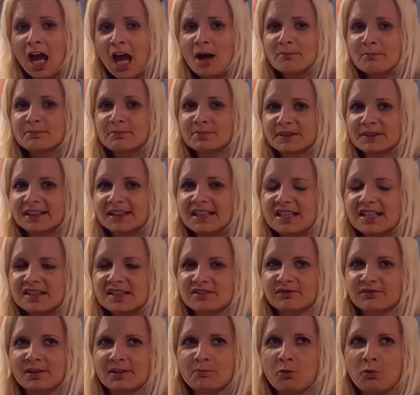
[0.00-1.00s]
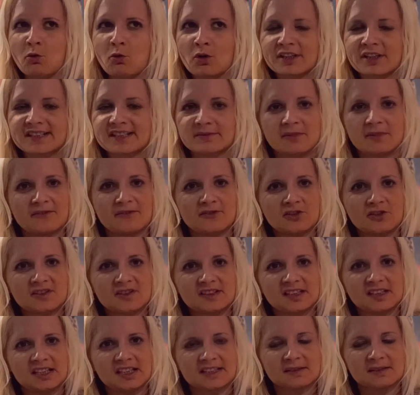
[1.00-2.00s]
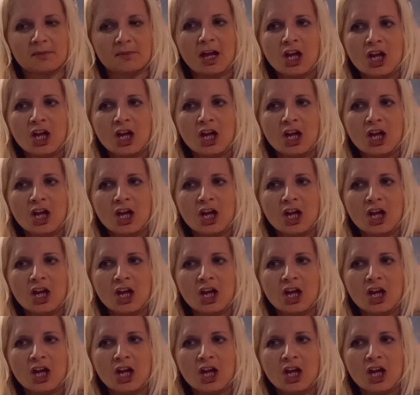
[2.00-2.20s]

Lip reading: Please report them if you see them.